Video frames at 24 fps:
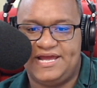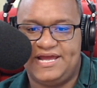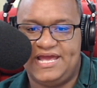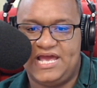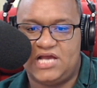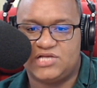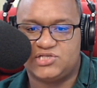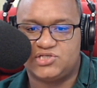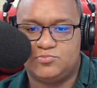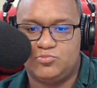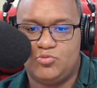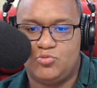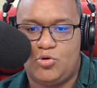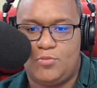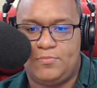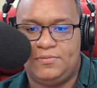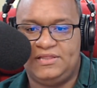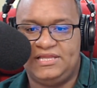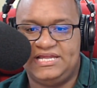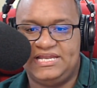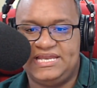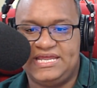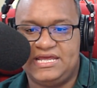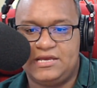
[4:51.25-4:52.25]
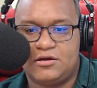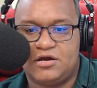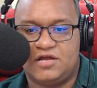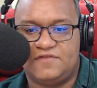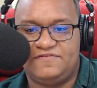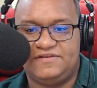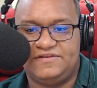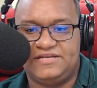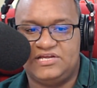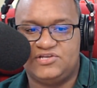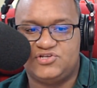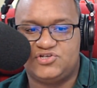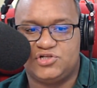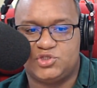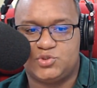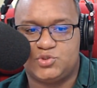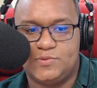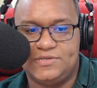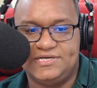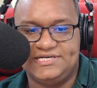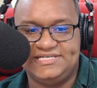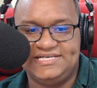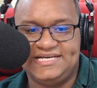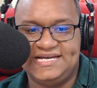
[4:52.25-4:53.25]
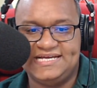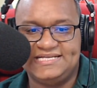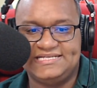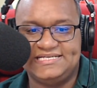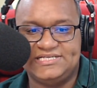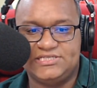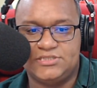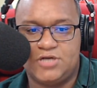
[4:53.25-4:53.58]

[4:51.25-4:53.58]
ExxonMobil in a confidential 2018